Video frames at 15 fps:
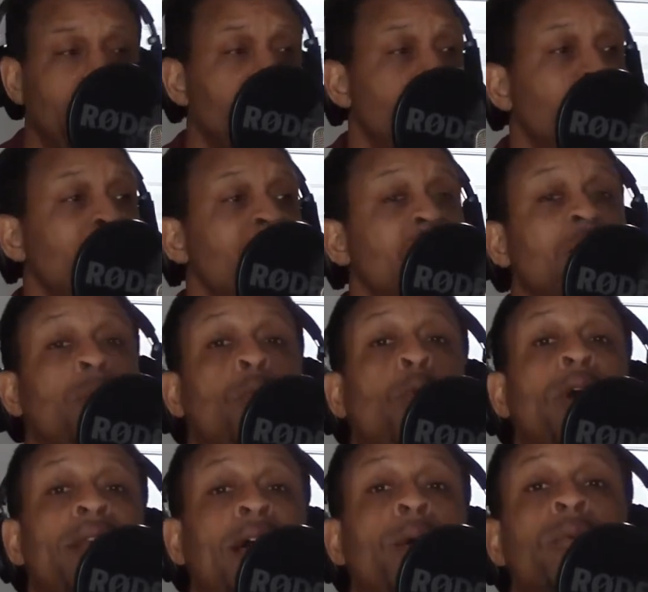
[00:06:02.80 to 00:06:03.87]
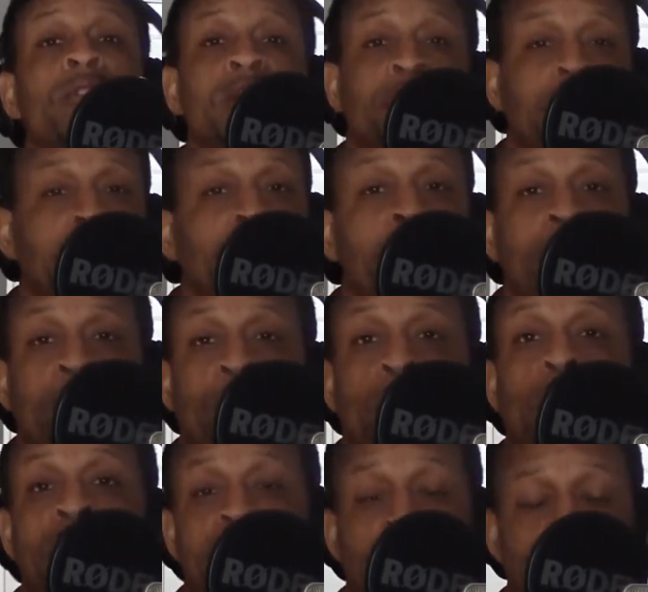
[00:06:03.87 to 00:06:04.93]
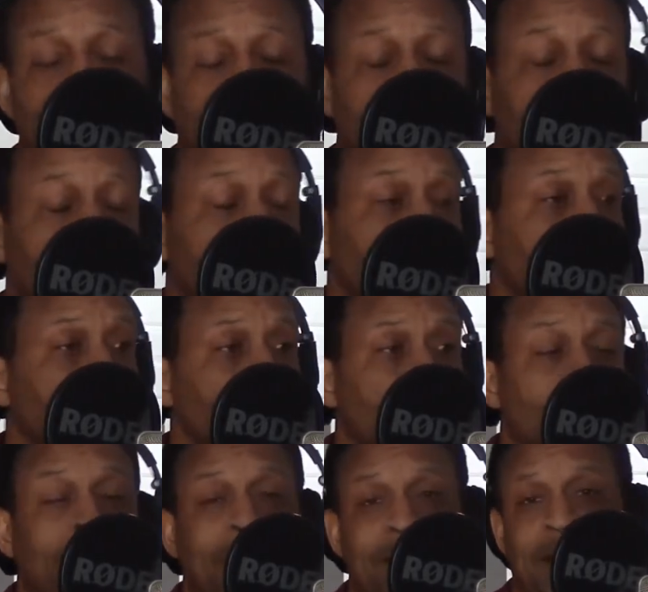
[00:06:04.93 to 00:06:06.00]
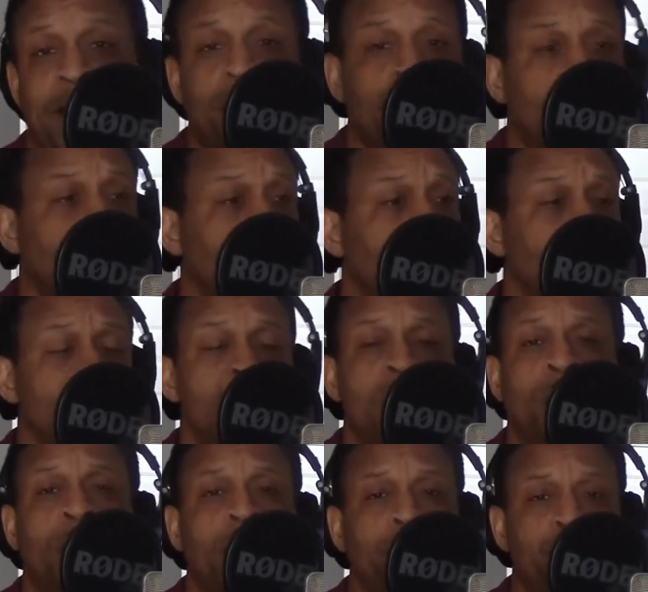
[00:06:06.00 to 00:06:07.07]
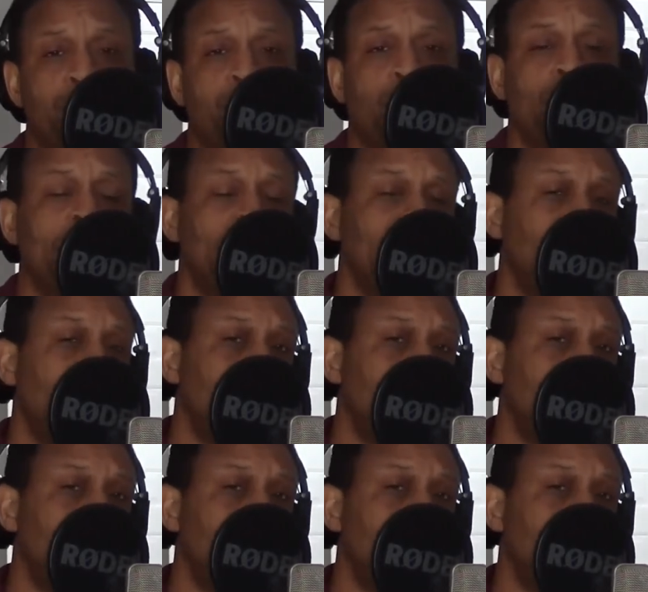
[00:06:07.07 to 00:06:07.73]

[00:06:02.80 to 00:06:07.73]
with someone else, even if it wasn't your biological mother, but someone else showed that love and